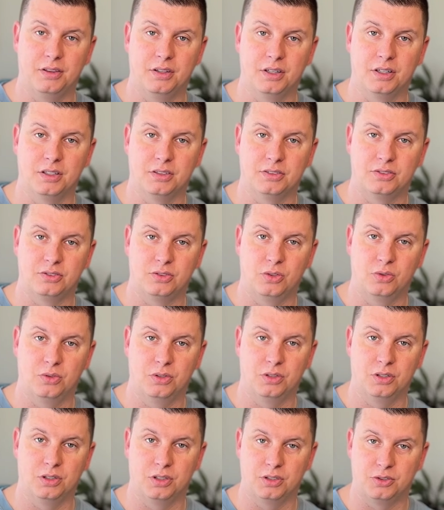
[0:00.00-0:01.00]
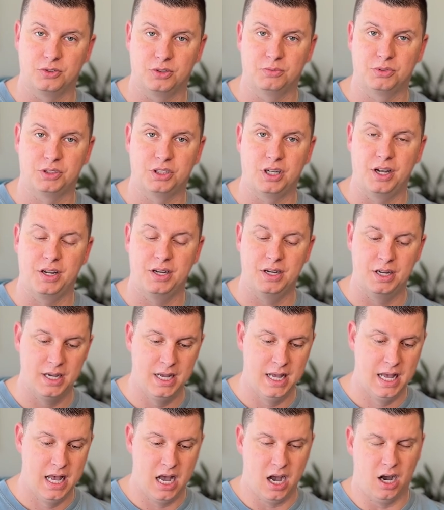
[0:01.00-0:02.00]
the Stoner Trim Shine.
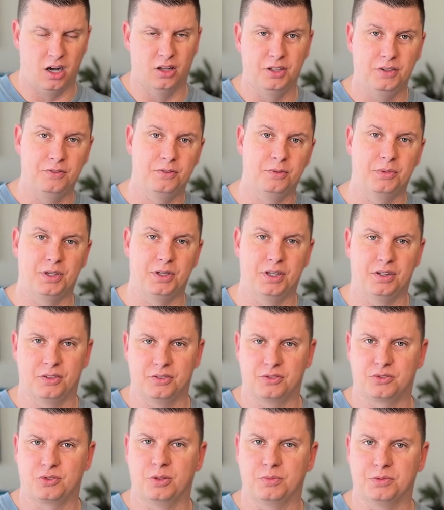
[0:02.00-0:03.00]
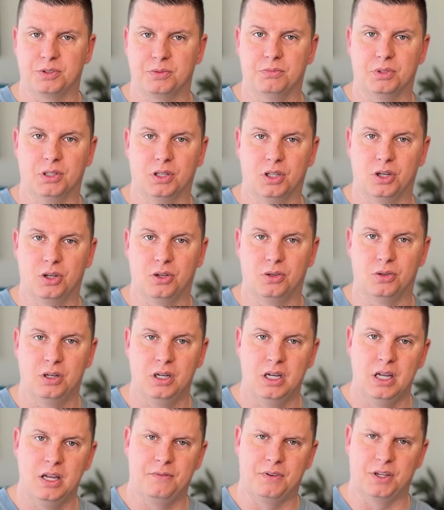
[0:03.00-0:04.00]
I'll leave them in the description below.
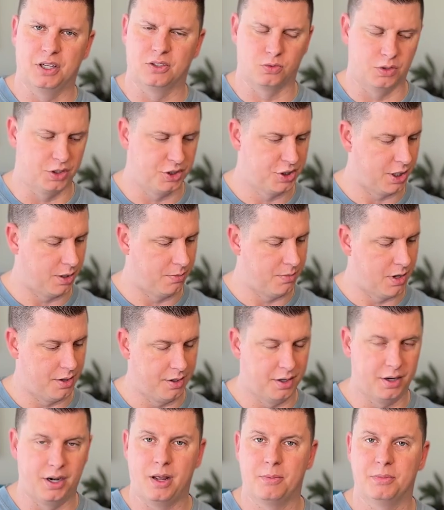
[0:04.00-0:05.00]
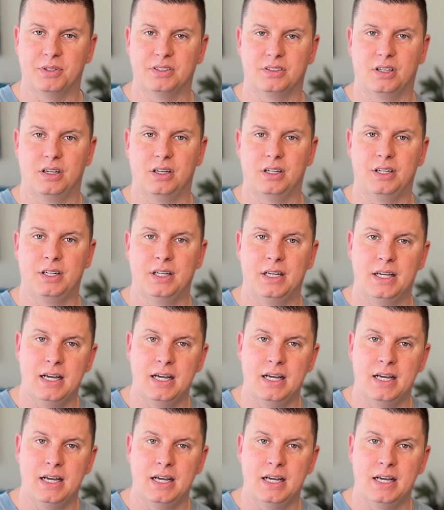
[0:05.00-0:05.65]
If you guys want to check them out on Amazon.